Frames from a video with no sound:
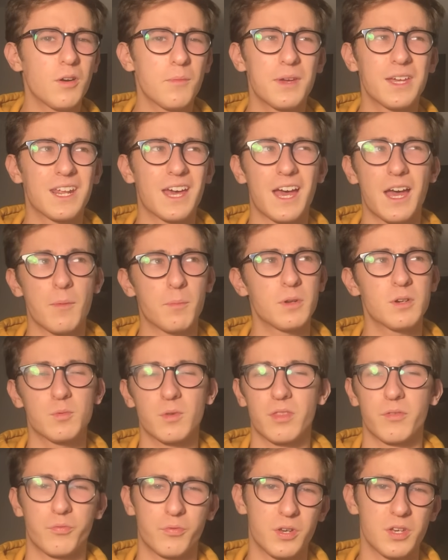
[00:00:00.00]
I mean, it happened
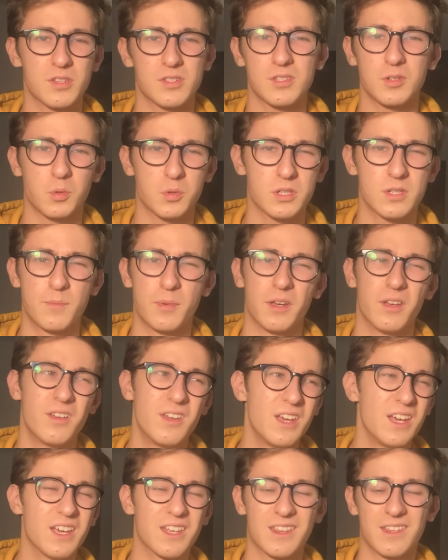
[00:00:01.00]
with the First Doctor, but
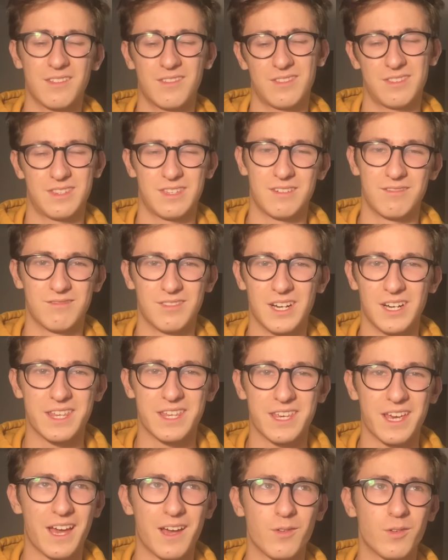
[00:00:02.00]
that didn't
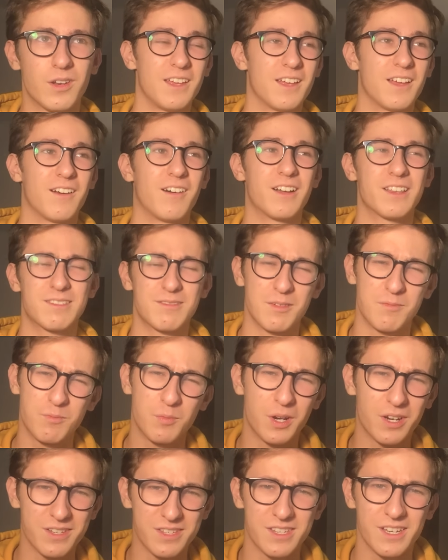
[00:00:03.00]
count.
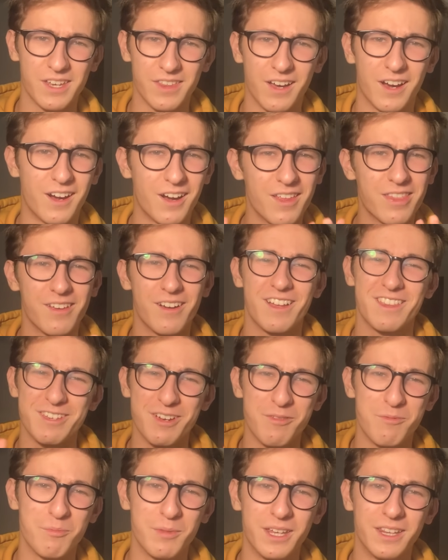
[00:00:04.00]
When I say that, I
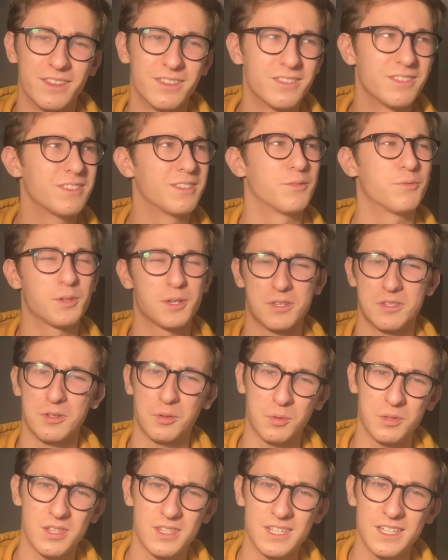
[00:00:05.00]
don't mean the First
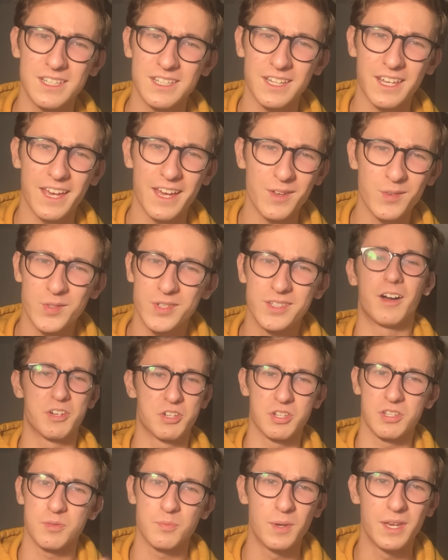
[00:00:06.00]
Doctor didn't count. I
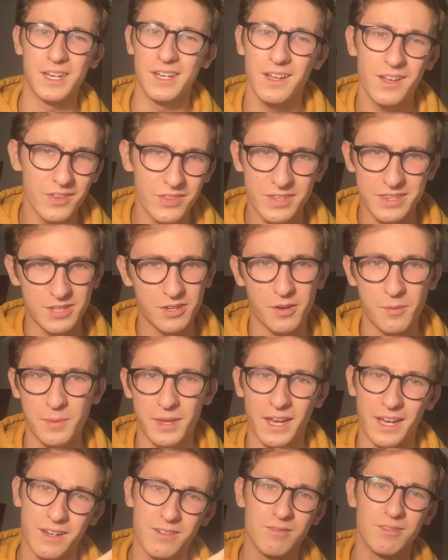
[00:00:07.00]
just mean at the time
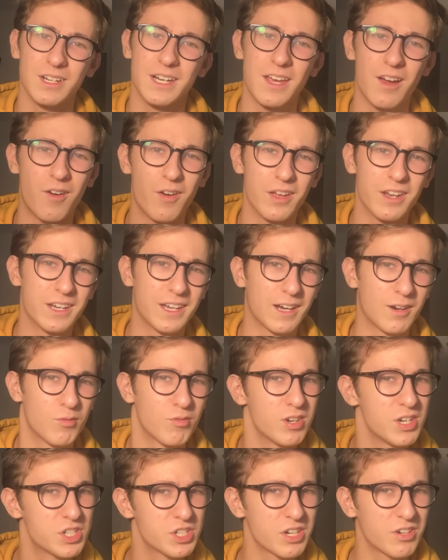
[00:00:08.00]
they hadn't really ironed
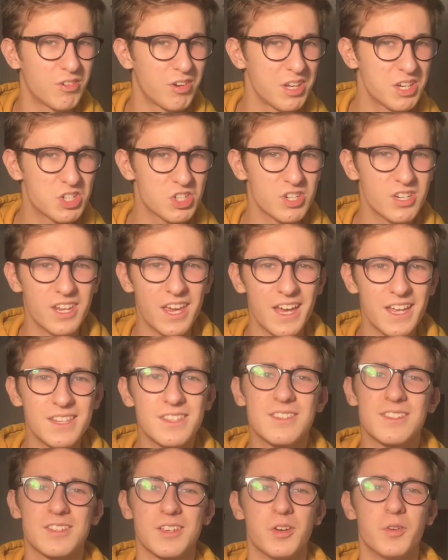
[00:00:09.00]
out regeneration
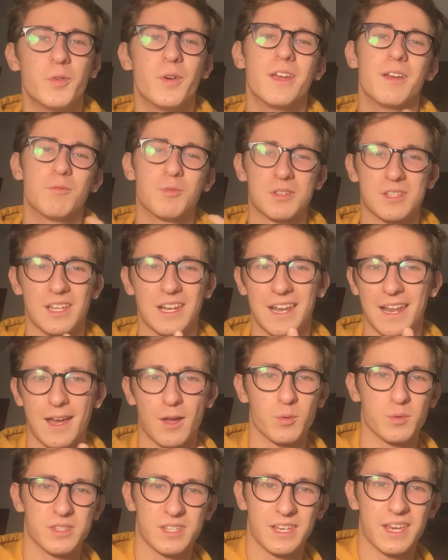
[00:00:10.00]
yet, so it was
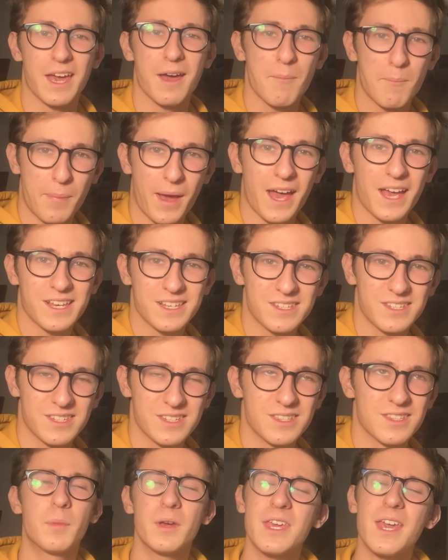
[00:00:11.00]
allowed to get
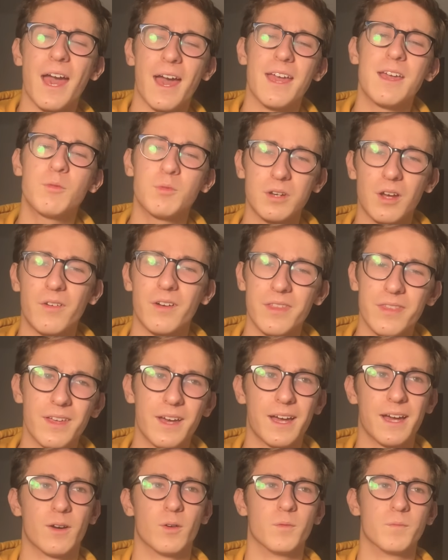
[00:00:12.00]
past. But yeah, it would iron
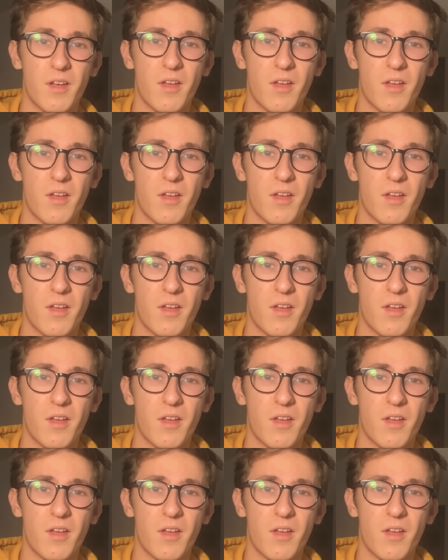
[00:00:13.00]
that out.